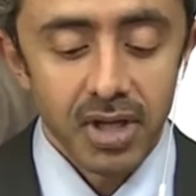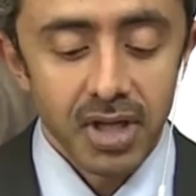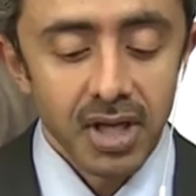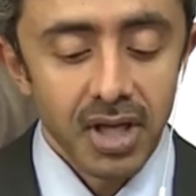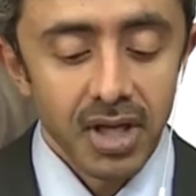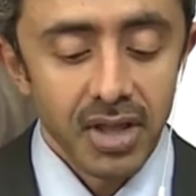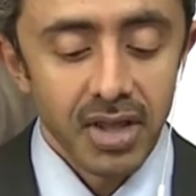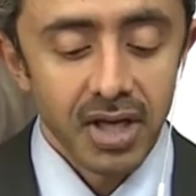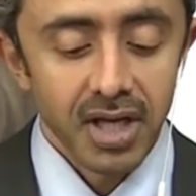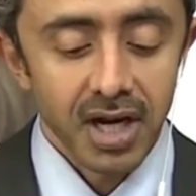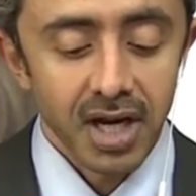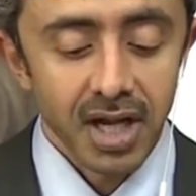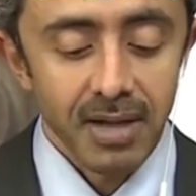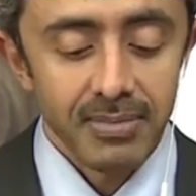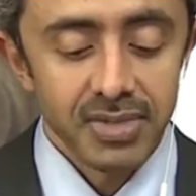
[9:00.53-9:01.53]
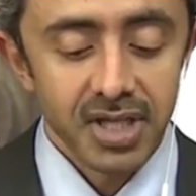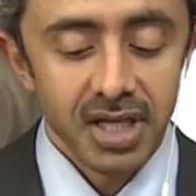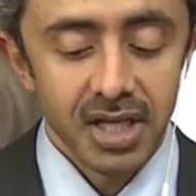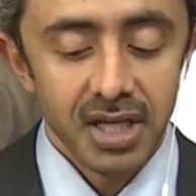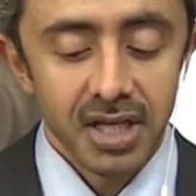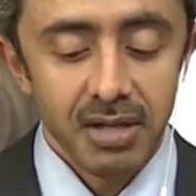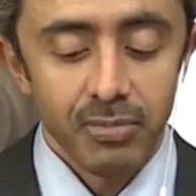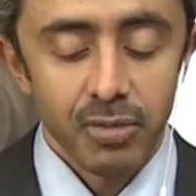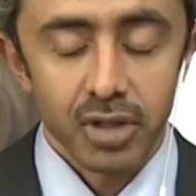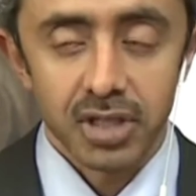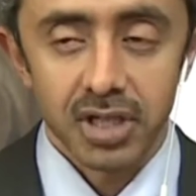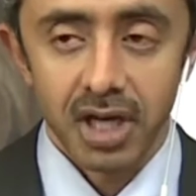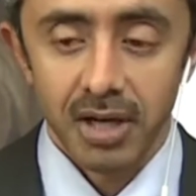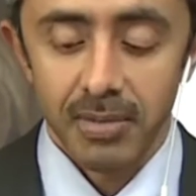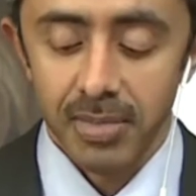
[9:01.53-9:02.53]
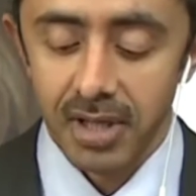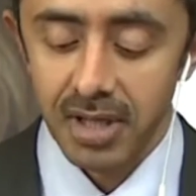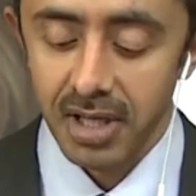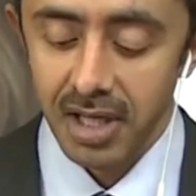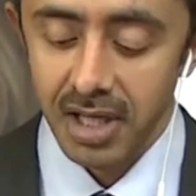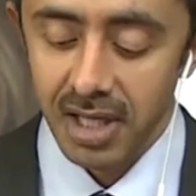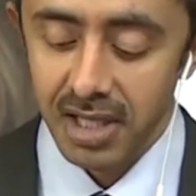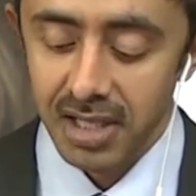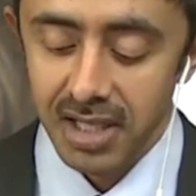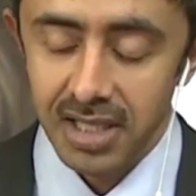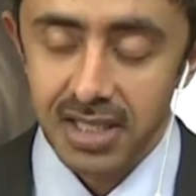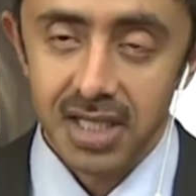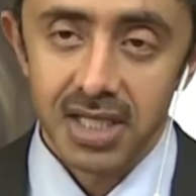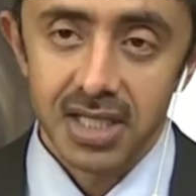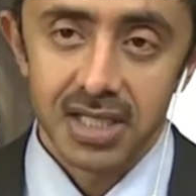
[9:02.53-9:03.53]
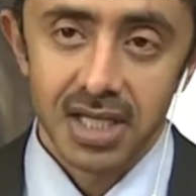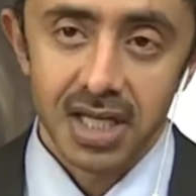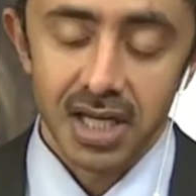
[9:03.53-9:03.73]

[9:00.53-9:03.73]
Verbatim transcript: cooperation along various